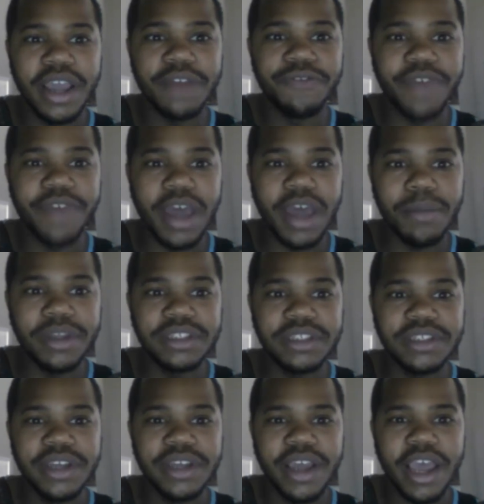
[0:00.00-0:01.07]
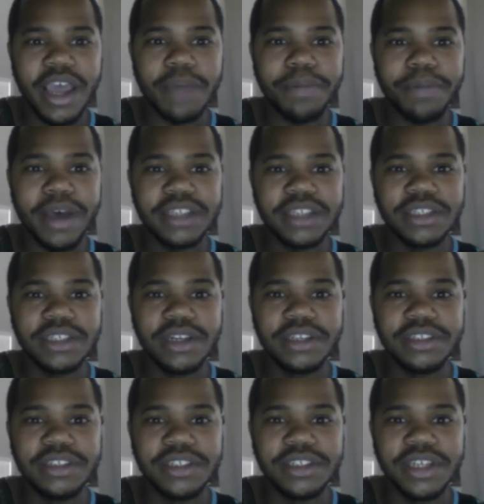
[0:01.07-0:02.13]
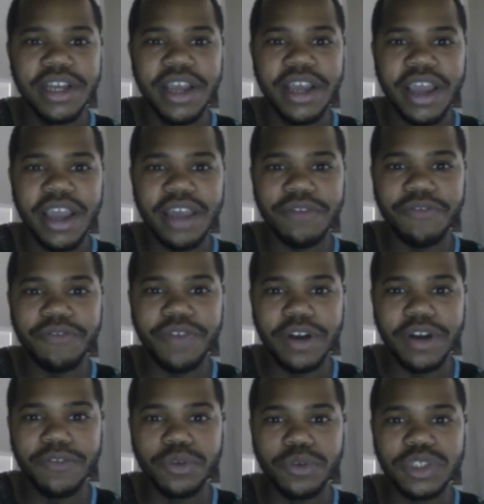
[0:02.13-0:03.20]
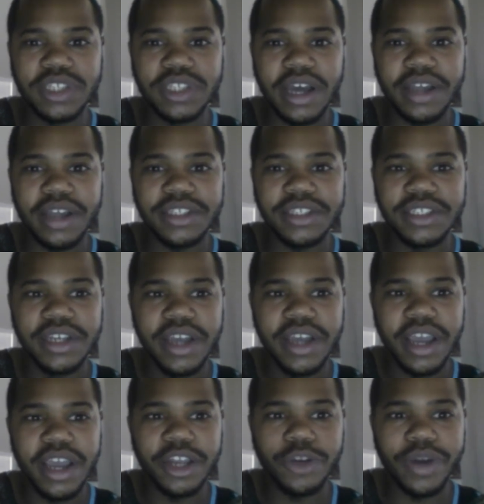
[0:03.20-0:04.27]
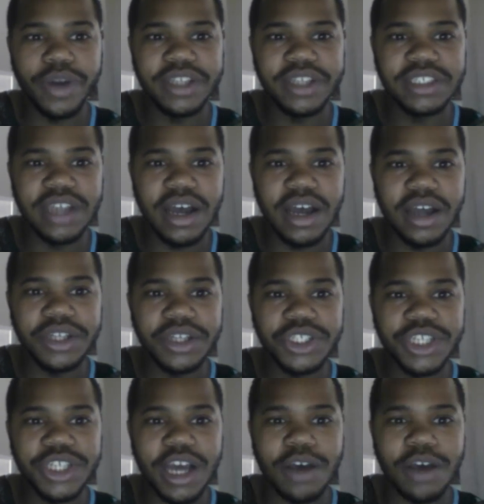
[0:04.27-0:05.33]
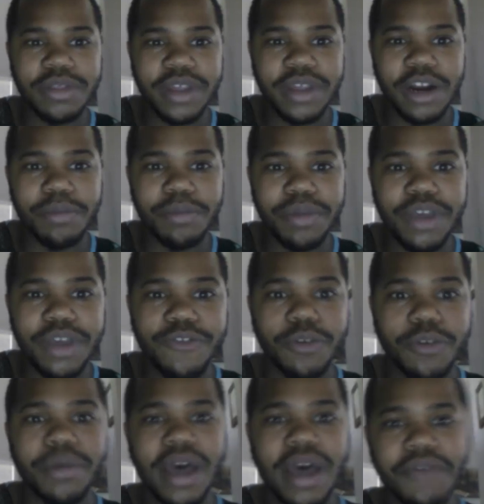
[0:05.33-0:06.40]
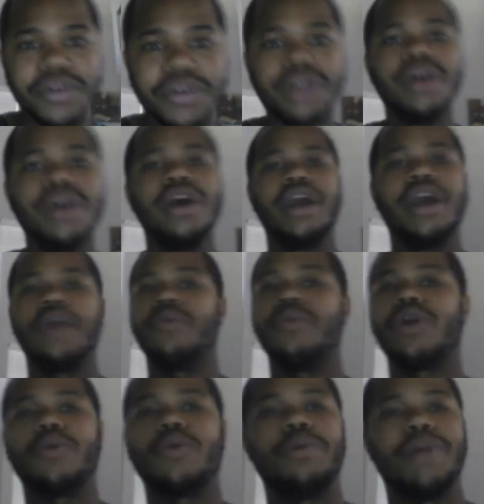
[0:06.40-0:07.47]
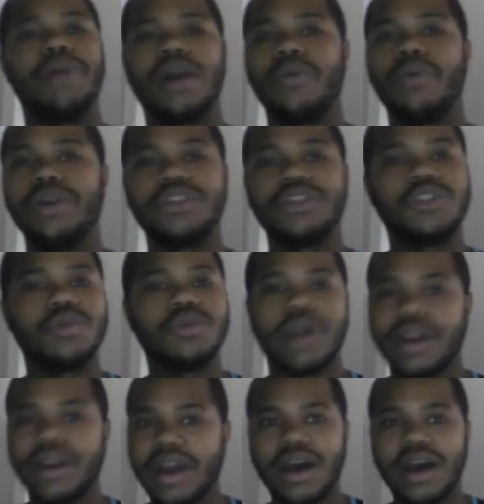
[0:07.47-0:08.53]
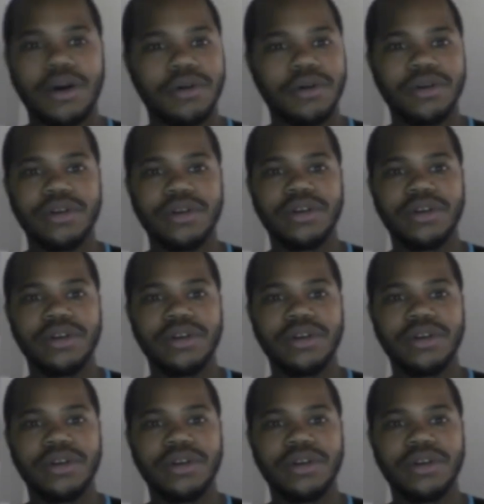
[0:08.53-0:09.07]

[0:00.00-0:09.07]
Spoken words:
in famines, in pestilences, in fearful sights, in great signs shall there be from heaven. And what are we bearing witness to right now?